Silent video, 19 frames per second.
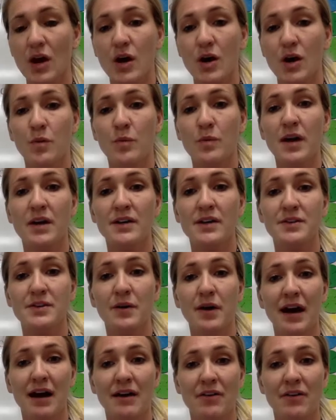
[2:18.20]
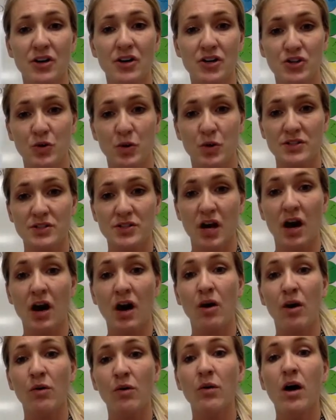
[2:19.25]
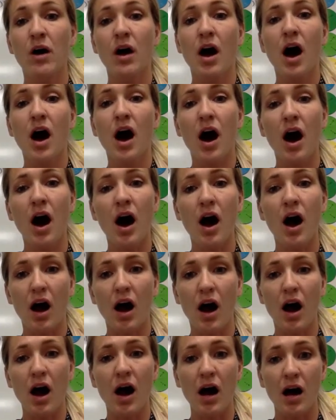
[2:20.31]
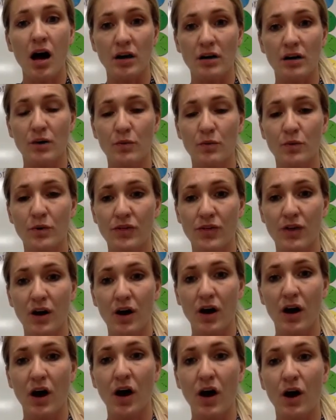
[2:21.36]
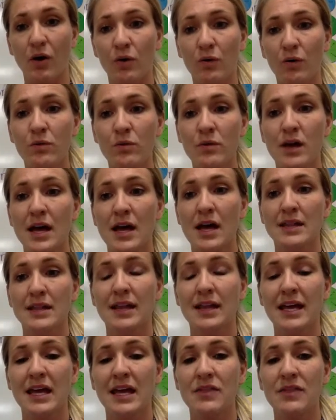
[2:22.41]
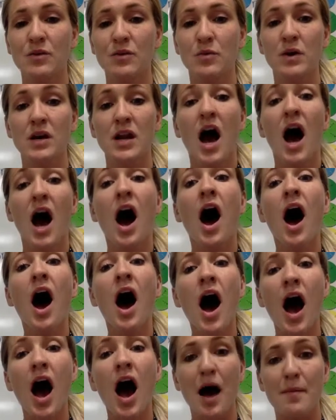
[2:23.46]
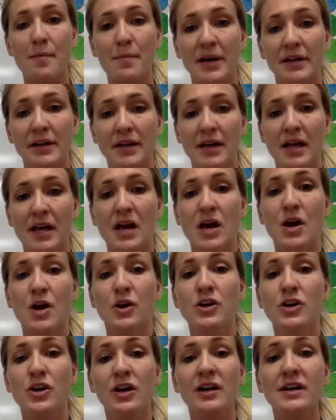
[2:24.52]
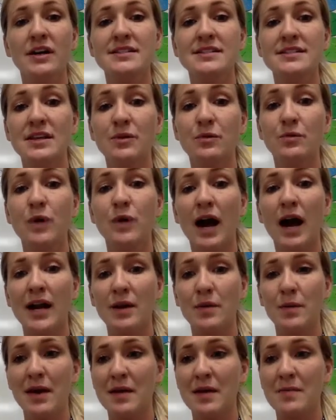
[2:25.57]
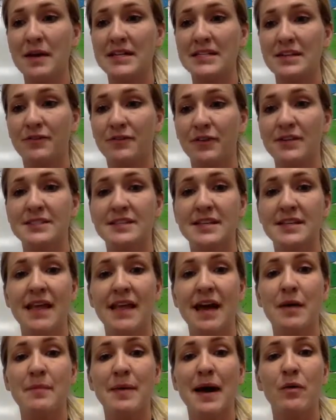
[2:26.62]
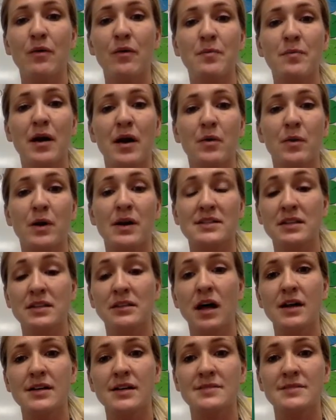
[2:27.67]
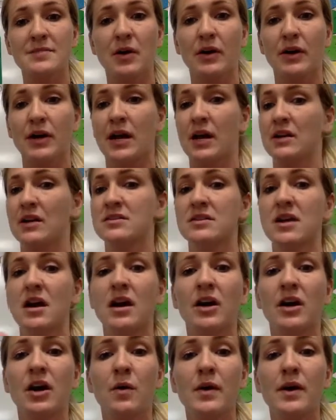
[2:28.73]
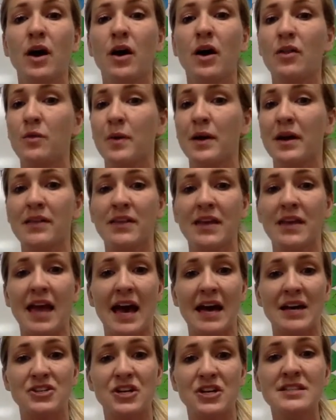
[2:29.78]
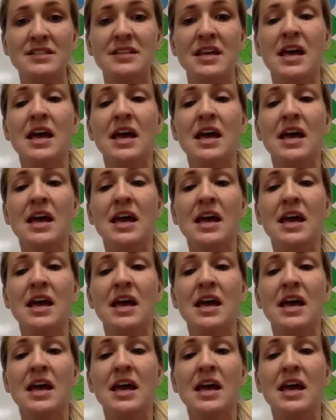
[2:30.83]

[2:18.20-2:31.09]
We also have our short O, ah, with the O, like in the word hop. You're going to see right away a big difference in that power bar where it's a lot smaller here. It's not going all the way to the edges.